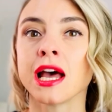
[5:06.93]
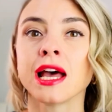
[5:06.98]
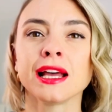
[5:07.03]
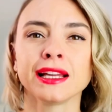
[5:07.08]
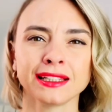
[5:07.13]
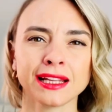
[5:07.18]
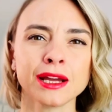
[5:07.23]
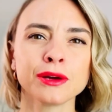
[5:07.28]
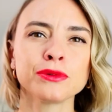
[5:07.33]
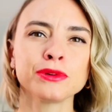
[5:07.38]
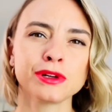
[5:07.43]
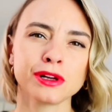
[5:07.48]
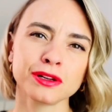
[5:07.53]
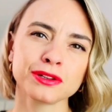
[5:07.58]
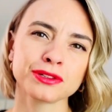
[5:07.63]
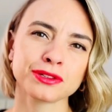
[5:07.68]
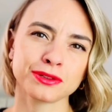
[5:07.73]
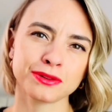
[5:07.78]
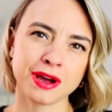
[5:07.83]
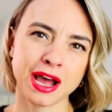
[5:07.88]
And I will
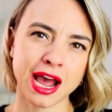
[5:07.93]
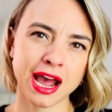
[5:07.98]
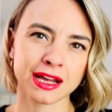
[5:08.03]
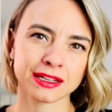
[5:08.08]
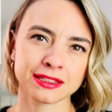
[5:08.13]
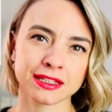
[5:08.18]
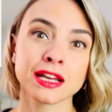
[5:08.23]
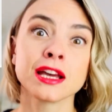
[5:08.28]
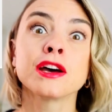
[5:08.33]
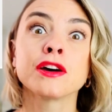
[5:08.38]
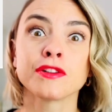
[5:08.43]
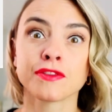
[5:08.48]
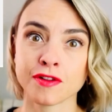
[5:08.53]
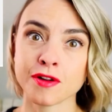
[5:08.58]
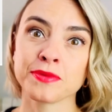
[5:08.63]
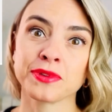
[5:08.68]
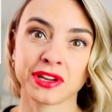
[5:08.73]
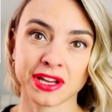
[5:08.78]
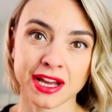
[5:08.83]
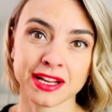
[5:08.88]
also add
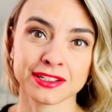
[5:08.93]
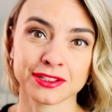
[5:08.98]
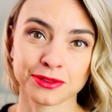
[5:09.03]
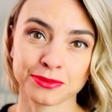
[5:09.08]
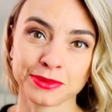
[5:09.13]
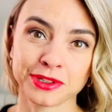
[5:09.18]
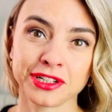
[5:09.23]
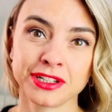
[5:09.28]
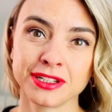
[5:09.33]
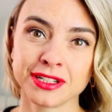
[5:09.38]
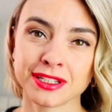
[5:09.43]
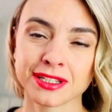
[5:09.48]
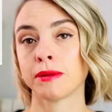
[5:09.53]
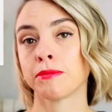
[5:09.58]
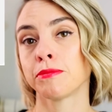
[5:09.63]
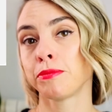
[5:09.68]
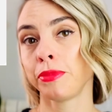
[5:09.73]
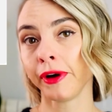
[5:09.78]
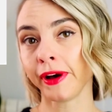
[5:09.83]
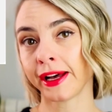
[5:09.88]
from the customers,
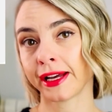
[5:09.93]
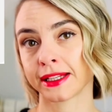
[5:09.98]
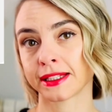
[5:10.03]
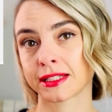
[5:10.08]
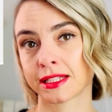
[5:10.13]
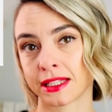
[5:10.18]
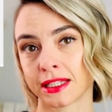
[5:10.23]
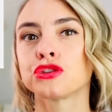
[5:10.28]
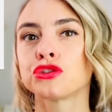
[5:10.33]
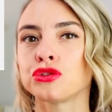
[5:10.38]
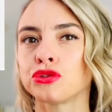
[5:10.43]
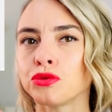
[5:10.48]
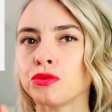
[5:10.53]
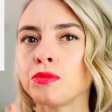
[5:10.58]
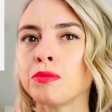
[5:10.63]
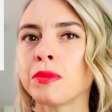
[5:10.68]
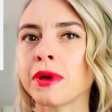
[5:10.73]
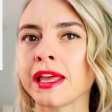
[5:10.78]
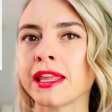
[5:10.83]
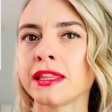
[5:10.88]
but too
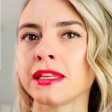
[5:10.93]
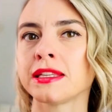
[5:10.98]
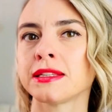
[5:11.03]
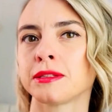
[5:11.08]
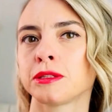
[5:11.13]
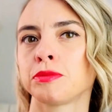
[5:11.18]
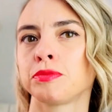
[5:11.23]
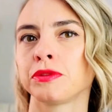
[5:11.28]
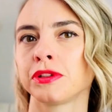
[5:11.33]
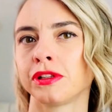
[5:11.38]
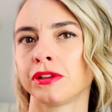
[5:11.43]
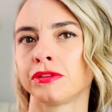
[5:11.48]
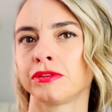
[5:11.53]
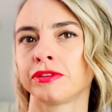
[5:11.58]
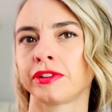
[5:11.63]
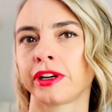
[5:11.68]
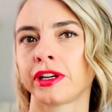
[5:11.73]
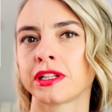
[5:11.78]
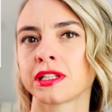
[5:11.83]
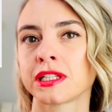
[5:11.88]
many
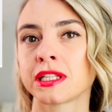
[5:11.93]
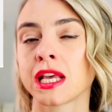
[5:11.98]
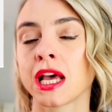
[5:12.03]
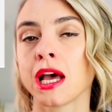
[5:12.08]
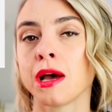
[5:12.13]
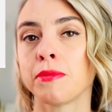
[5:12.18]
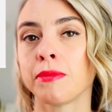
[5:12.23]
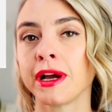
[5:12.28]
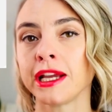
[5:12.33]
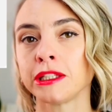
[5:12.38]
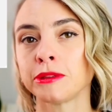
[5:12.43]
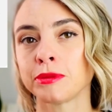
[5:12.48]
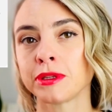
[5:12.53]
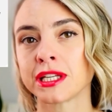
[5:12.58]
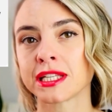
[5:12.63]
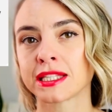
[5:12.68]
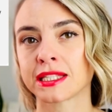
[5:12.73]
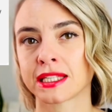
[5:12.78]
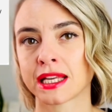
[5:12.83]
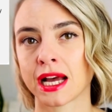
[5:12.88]
spillovers might be
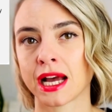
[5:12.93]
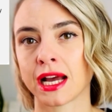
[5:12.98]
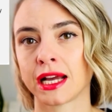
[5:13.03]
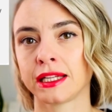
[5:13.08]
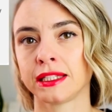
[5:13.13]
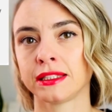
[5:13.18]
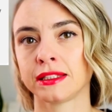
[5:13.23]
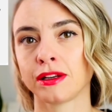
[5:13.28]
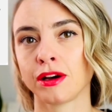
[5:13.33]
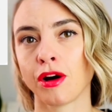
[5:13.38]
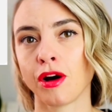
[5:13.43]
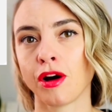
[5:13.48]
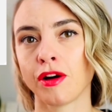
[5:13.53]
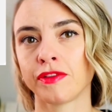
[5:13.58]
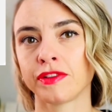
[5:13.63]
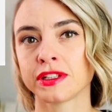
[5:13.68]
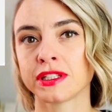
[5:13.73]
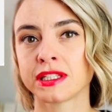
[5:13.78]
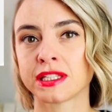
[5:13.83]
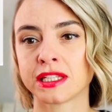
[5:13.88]
a sign of
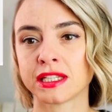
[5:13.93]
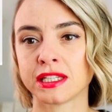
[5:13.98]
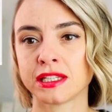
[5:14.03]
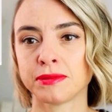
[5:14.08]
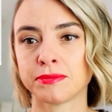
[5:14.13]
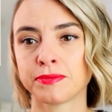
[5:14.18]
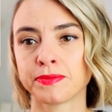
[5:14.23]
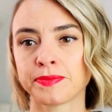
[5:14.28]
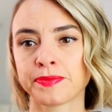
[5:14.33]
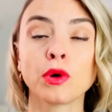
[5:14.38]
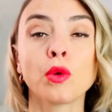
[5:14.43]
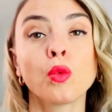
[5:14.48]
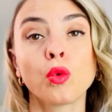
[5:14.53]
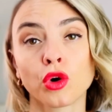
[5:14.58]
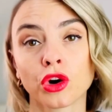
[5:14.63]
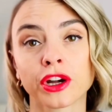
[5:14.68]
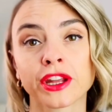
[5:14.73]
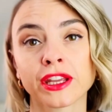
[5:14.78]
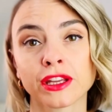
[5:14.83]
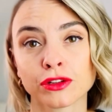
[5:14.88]
a team
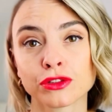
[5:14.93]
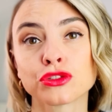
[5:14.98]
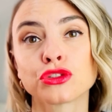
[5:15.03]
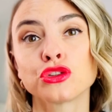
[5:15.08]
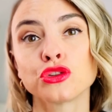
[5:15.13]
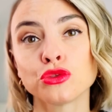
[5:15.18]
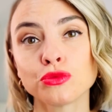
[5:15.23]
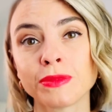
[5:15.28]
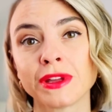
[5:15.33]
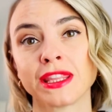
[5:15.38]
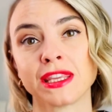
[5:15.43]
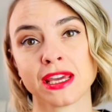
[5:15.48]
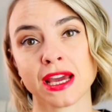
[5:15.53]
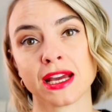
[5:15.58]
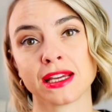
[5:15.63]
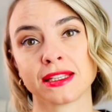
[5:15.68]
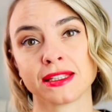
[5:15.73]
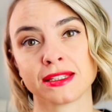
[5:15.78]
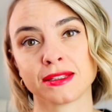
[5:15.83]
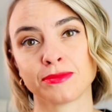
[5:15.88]
working on too many
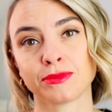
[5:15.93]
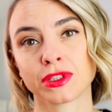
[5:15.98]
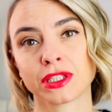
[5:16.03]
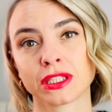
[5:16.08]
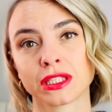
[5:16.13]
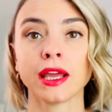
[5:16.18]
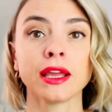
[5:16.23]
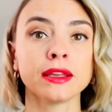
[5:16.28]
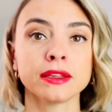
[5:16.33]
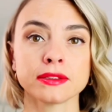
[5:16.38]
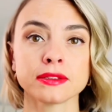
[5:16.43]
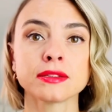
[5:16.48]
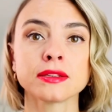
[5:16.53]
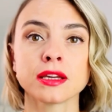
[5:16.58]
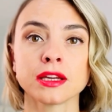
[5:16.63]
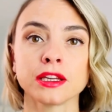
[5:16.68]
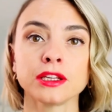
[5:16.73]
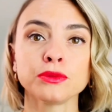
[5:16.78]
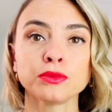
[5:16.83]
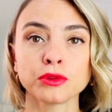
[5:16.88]
items, and
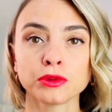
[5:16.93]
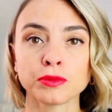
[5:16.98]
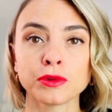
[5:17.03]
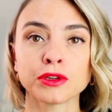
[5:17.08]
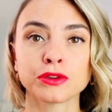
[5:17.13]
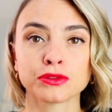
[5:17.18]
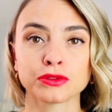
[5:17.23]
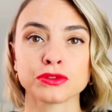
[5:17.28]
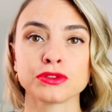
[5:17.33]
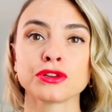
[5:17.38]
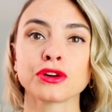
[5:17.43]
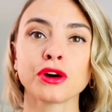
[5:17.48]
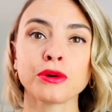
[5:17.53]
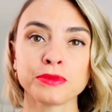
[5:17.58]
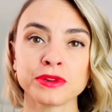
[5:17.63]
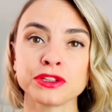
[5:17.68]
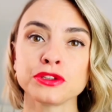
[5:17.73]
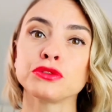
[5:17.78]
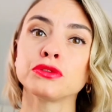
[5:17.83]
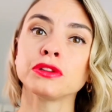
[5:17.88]
it would be good to
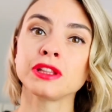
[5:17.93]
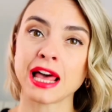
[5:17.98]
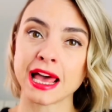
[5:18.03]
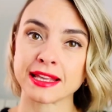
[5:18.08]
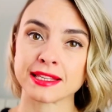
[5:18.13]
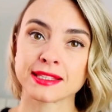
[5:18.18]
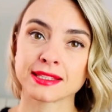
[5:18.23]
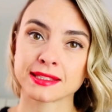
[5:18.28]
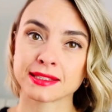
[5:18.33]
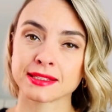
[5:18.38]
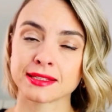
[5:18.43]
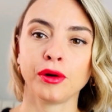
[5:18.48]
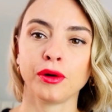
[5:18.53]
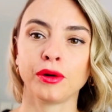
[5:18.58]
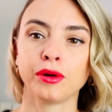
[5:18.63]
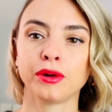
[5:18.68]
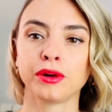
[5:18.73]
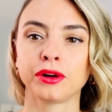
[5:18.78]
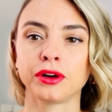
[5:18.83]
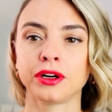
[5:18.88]
commit to less
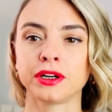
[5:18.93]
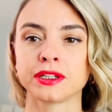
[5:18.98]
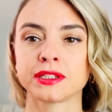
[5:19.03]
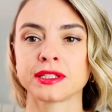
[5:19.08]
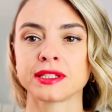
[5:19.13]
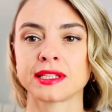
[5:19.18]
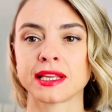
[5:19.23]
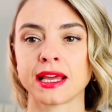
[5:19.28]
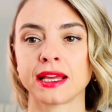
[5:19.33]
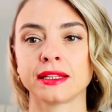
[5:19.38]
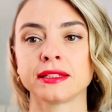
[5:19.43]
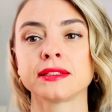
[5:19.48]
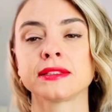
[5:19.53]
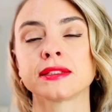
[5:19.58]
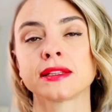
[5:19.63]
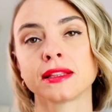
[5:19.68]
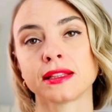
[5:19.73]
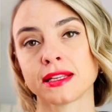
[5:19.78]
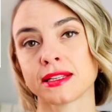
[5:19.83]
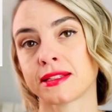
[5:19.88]
or set
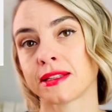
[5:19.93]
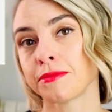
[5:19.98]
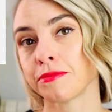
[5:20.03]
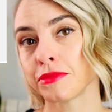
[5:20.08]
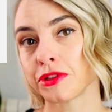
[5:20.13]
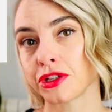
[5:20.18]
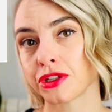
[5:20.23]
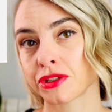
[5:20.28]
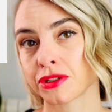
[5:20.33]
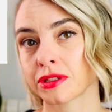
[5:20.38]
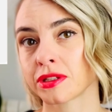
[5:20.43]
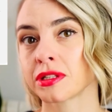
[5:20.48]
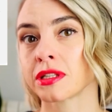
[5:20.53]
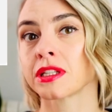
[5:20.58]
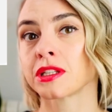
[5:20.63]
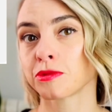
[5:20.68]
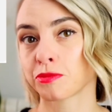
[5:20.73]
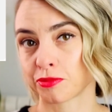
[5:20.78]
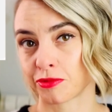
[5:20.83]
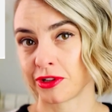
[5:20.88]
less ambitious
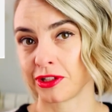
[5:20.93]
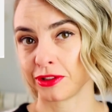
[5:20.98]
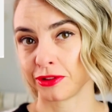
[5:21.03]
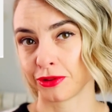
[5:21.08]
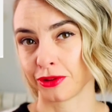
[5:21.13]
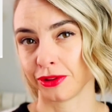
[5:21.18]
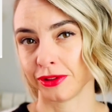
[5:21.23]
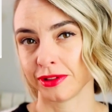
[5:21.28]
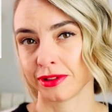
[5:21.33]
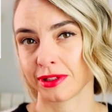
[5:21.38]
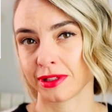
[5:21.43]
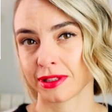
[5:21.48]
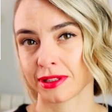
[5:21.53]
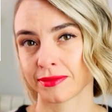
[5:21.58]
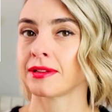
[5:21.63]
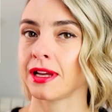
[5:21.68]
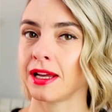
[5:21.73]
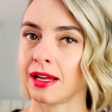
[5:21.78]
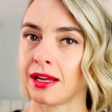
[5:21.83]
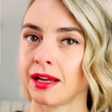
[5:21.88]
sprint goals.
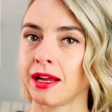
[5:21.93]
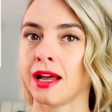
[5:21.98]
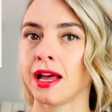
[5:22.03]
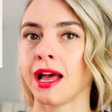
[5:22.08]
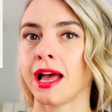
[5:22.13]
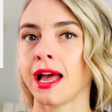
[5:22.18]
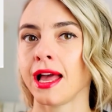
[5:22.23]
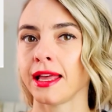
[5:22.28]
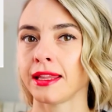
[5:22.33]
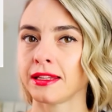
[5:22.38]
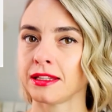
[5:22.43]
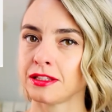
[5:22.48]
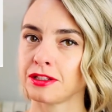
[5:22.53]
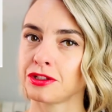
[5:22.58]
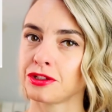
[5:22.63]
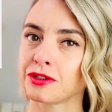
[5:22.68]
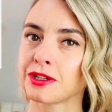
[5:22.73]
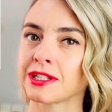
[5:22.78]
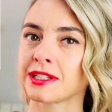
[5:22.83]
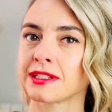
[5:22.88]
And an
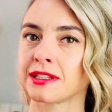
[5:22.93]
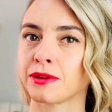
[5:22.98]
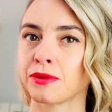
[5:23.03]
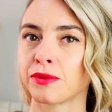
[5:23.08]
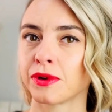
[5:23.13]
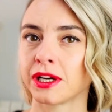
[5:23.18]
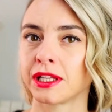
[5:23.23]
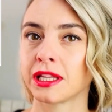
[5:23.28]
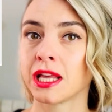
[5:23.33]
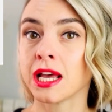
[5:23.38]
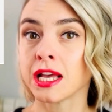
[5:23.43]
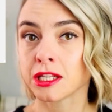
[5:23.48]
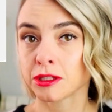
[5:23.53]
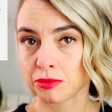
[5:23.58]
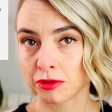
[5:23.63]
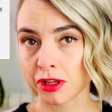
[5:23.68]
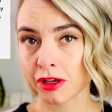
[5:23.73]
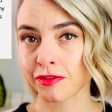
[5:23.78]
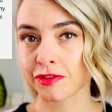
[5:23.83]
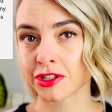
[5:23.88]
interesting one,
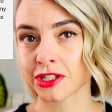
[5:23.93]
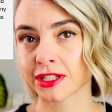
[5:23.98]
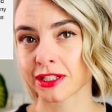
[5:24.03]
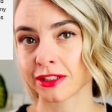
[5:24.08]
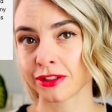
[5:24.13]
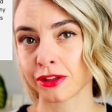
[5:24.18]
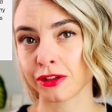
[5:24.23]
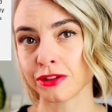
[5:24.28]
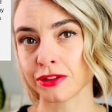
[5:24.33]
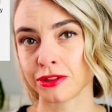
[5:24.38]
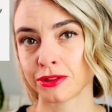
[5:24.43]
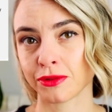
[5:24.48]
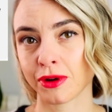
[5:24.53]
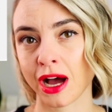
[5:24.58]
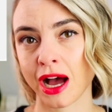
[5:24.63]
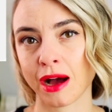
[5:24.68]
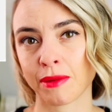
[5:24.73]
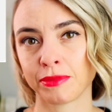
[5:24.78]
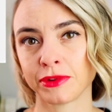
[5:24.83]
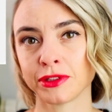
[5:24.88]
spillovers can also
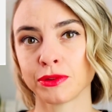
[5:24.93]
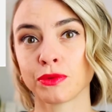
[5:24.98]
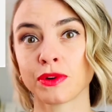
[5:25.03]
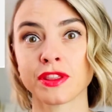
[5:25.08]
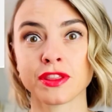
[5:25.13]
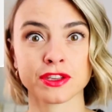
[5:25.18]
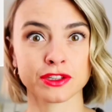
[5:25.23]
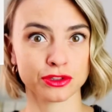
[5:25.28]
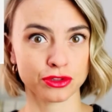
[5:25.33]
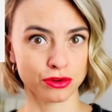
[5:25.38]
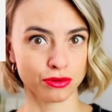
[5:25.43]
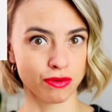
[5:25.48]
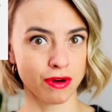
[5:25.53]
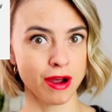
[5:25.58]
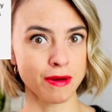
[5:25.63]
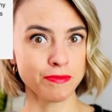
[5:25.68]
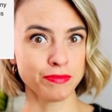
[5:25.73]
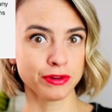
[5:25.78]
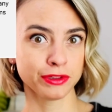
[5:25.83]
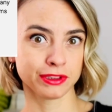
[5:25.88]
happen when the
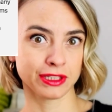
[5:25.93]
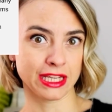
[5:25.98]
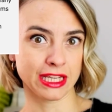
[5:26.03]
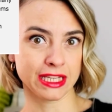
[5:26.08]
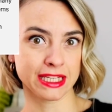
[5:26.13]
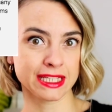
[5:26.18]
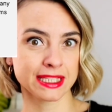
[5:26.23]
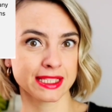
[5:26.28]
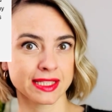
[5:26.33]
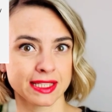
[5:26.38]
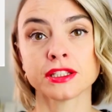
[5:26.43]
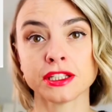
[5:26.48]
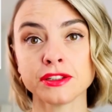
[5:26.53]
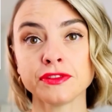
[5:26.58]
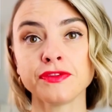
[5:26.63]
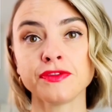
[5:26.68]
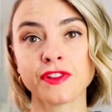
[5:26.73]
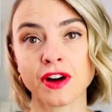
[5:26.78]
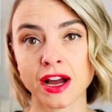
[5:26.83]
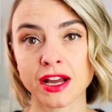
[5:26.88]
Scrum police
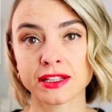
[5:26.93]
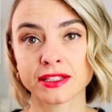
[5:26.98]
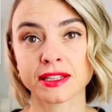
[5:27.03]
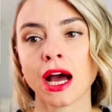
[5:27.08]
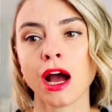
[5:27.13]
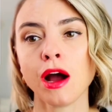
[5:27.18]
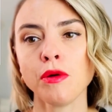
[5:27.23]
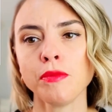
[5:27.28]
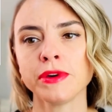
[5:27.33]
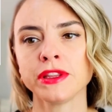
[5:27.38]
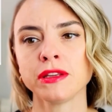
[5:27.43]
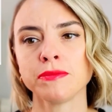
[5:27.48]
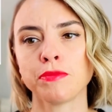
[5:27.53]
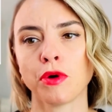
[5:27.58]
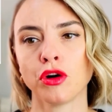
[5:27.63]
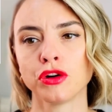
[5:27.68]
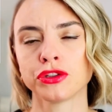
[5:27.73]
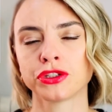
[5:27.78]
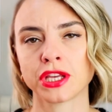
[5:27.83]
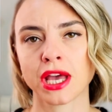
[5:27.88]
defines how many
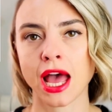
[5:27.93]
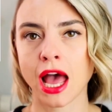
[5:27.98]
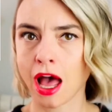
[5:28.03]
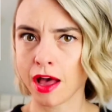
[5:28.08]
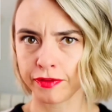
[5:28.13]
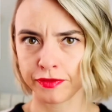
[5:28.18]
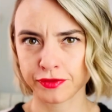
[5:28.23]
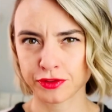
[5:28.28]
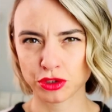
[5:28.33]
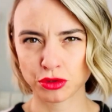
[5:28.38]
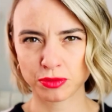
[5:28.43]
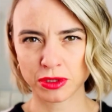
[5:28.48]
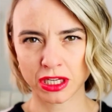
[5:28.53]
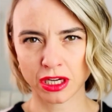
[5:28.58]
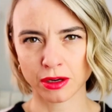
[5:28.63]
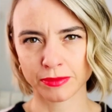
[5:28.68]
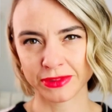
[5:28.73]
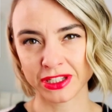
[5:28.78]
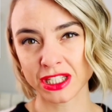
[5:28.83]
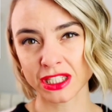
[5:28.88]
points have to be
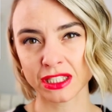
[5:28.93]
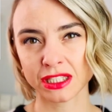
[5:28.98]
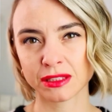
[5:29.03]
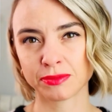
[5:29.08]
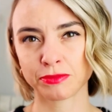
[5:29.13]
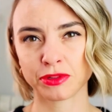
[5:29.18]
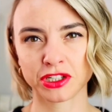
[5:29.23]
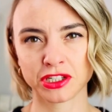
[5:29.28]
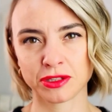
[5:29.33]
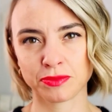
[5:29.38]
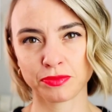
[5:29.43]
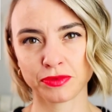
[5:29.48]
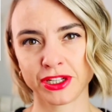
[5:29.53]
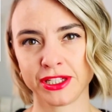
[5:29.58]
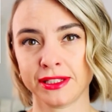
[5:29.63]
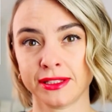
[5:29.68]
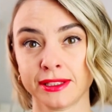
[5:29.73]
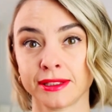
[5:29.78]
committed per sprint.